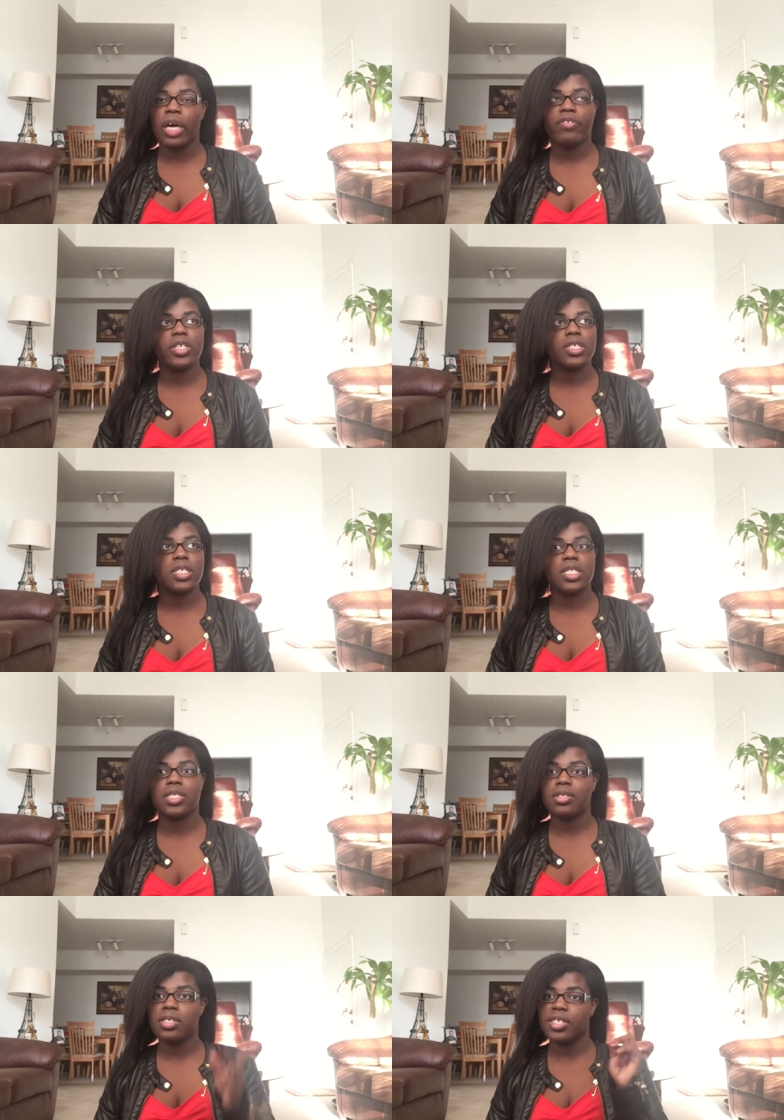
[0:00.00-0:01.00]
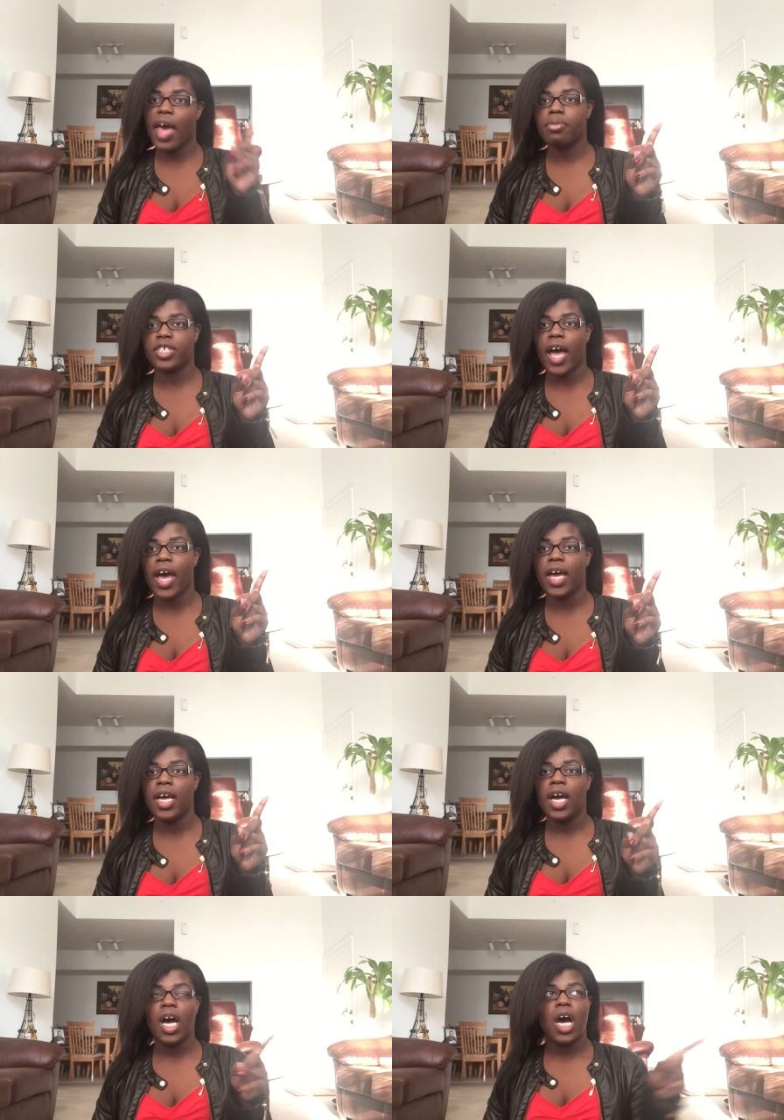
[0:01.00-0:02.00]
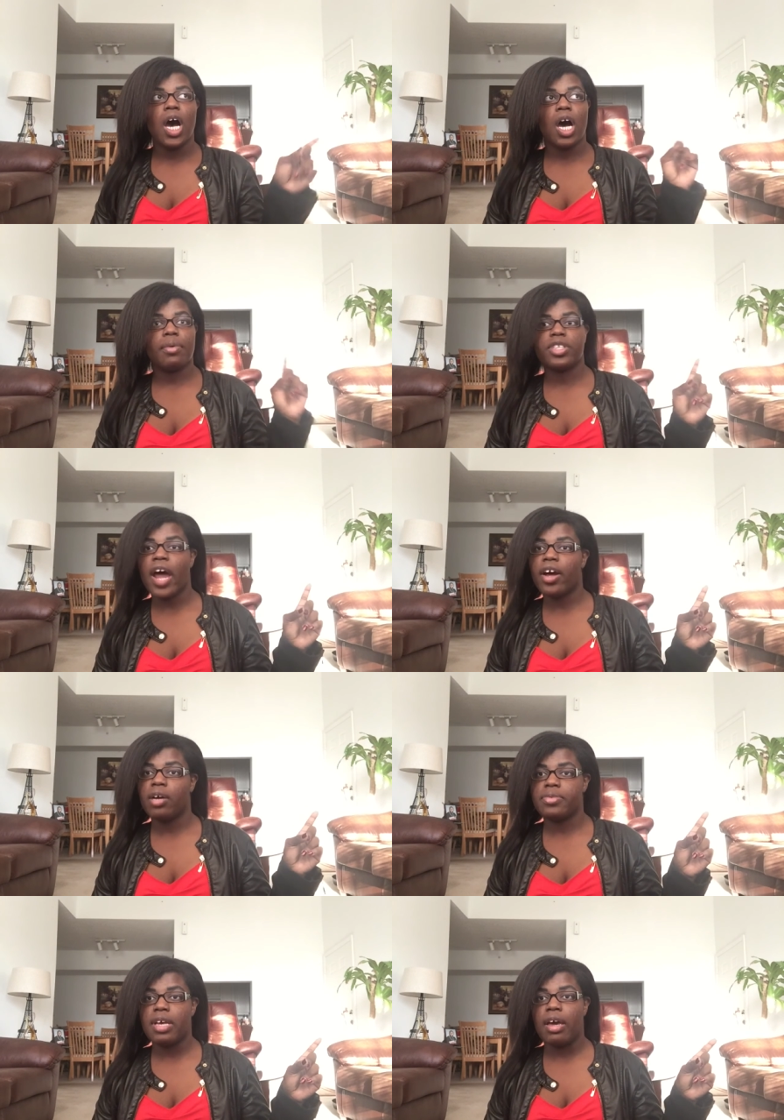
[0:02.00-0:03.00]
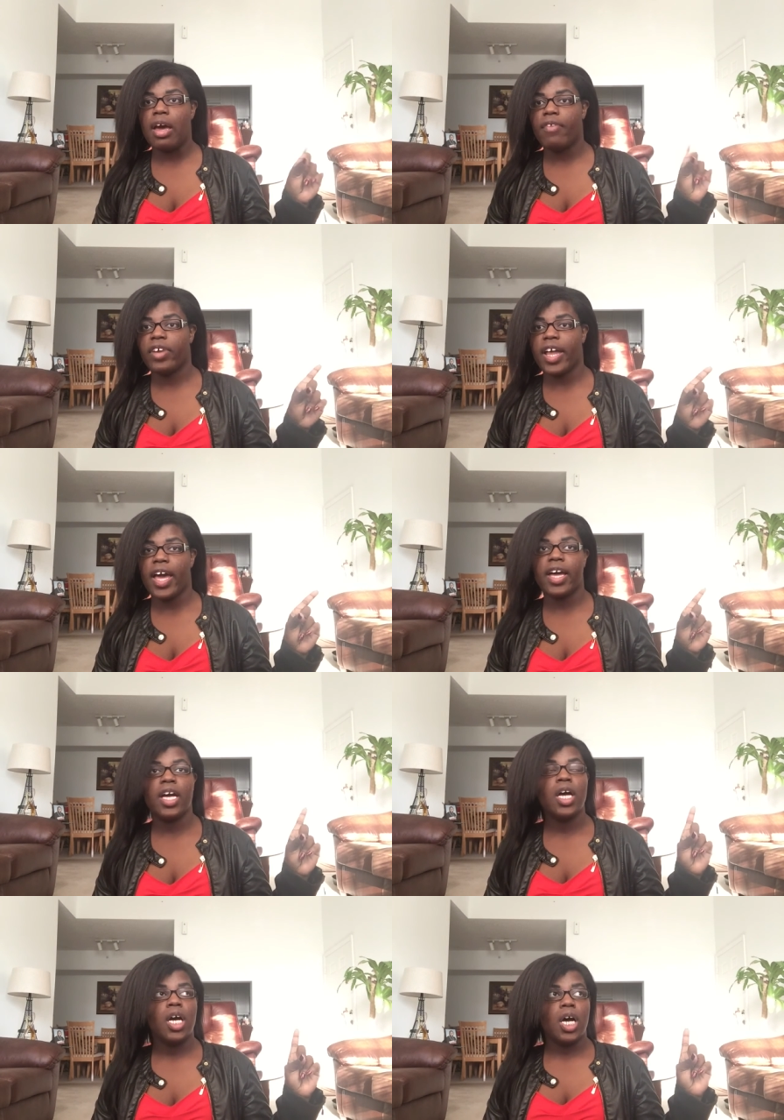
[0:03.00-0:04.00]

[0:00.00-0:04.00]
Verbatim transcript: Like, for instance, Snapchat. Um, I try to update every day,